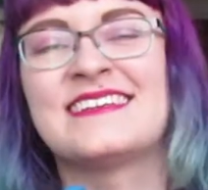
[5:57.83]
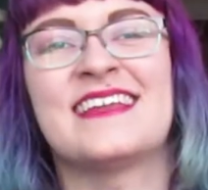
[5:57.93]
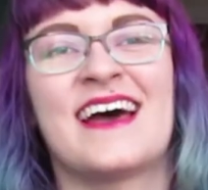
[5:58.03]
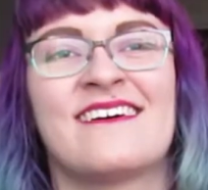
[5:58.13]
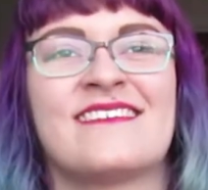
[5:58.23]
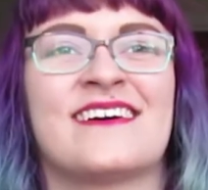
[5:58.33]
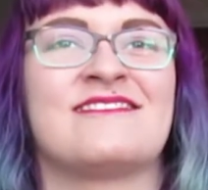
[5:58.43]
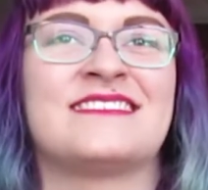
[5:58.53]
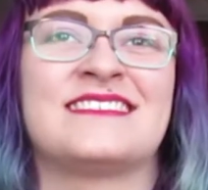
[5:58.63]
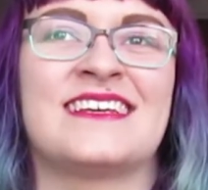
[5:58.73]
Now I
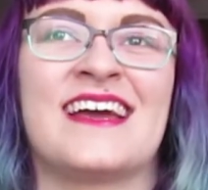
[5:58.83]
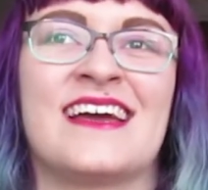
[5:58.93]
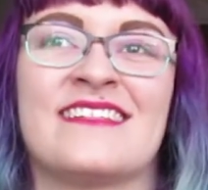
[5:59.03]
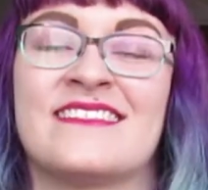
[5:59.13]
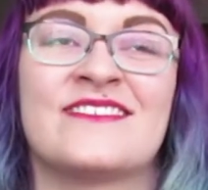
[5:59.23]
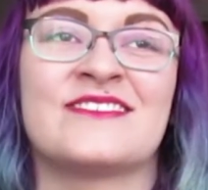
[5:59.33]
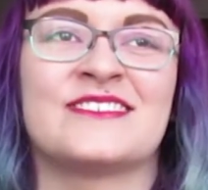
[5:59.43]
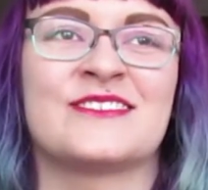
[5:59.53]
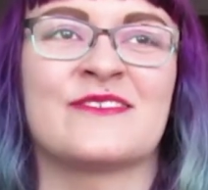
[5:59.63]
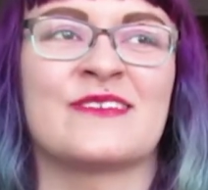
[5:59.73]
would say the only
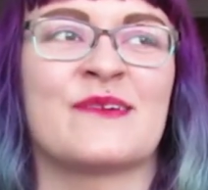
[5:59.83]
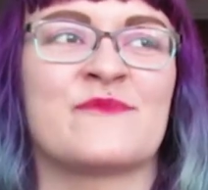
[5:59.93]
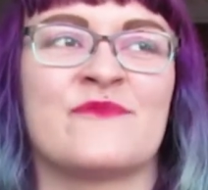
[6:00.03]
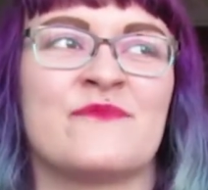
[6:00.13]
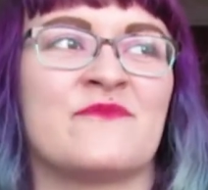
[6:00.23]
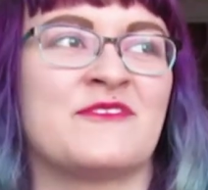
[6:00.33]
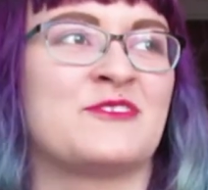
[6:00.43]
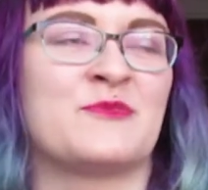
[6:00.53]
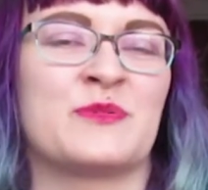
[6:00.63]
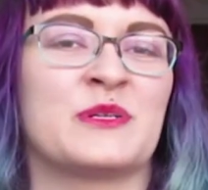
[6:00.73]
show that I'm
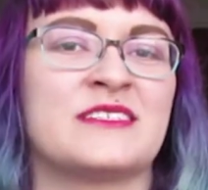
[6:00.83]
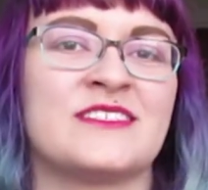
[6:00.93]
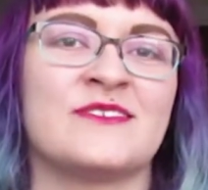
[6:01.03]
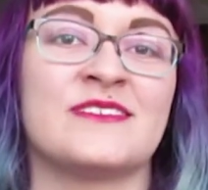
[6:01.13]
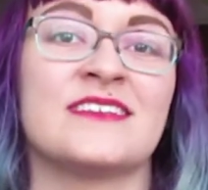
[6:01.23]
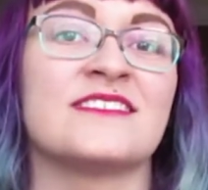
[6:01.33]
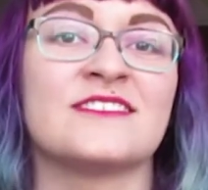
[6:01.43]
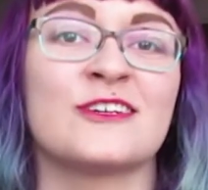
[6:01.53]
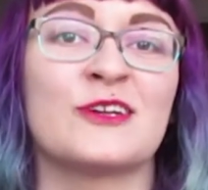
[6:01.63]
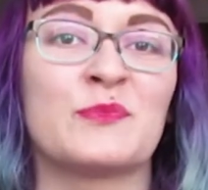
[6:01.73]
super into is
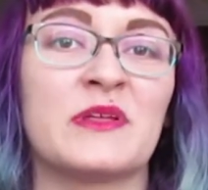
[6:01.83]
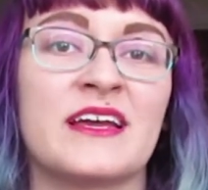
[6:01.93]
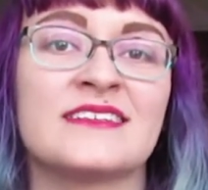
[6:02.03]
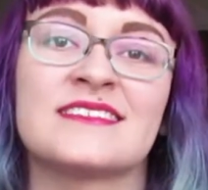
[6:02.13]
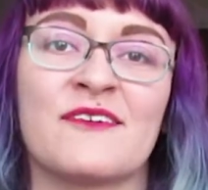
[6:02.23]
The Good Place.